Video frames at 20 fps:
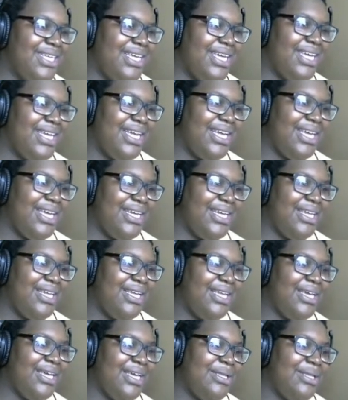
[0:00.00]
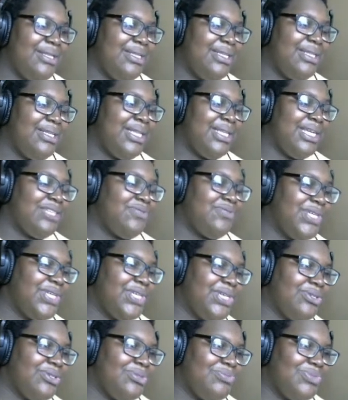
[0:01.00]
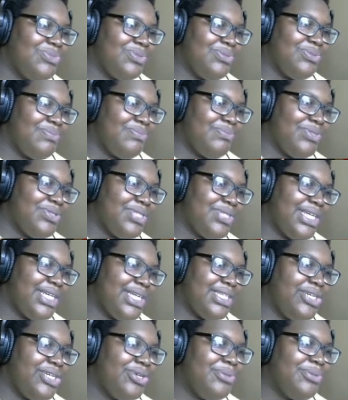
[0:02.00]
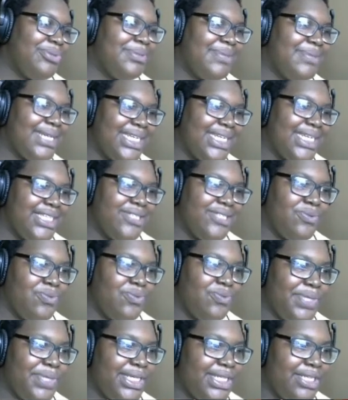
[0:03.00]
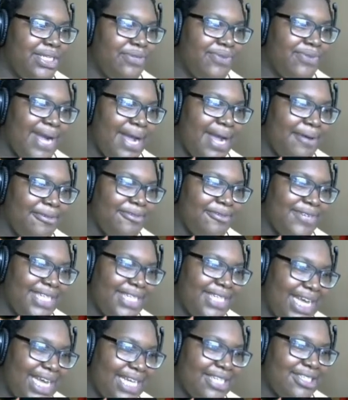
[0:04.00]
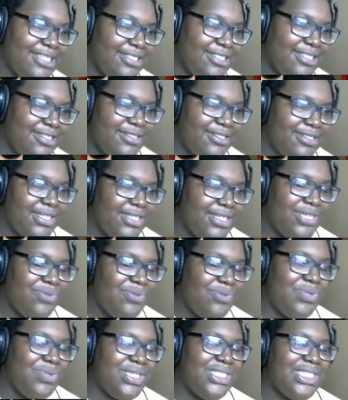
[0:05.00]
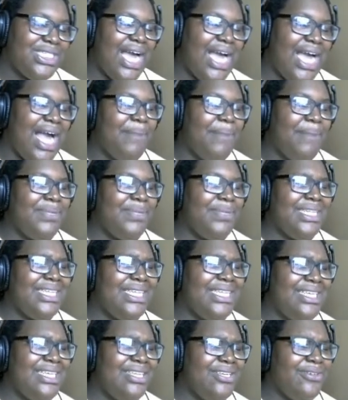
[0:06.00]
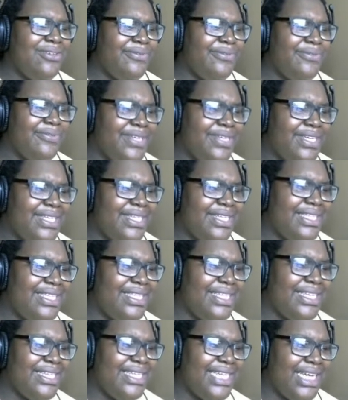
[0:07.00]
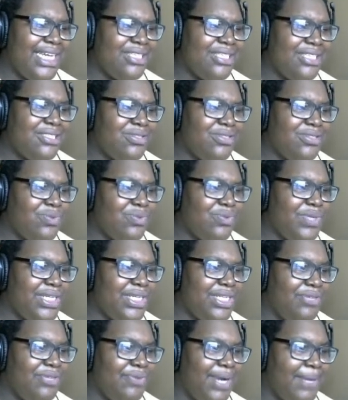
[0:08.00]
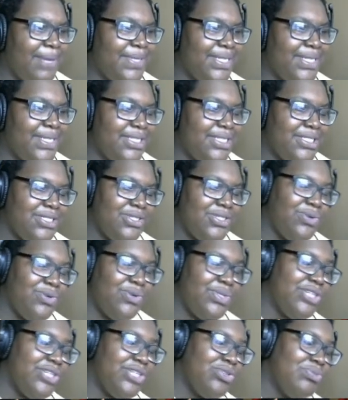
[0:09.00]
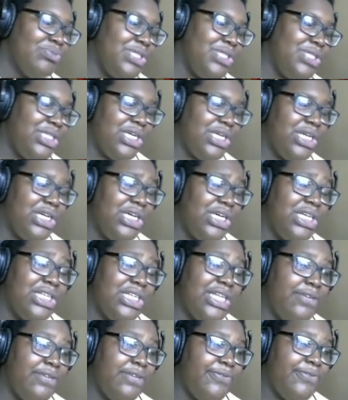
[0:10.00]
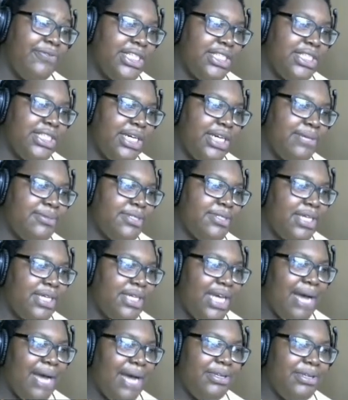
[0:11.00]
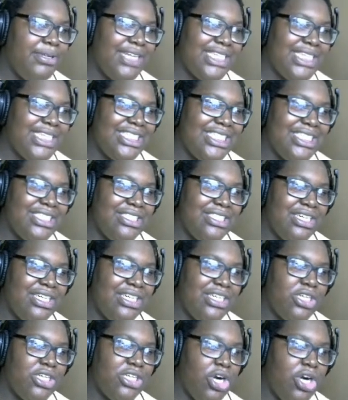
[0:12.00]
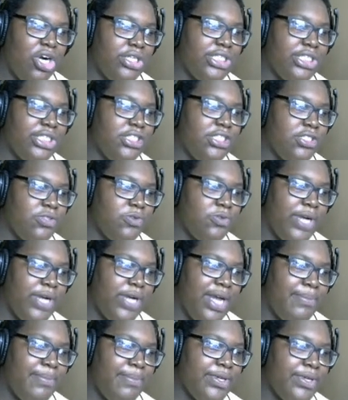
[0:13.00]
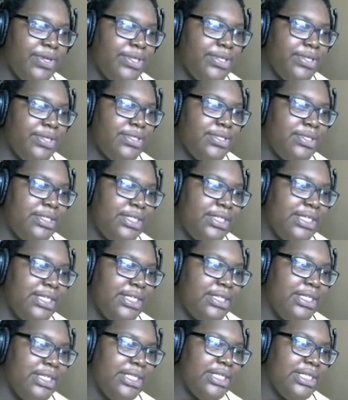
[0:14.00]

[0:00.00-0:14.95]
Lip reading: And yeah, next video is most likely going to be my next weekly rap reaction, which I believe the next weekly rap is only going to be Daddyphatsnaps. I believe that's his Carnage rap. So yeah,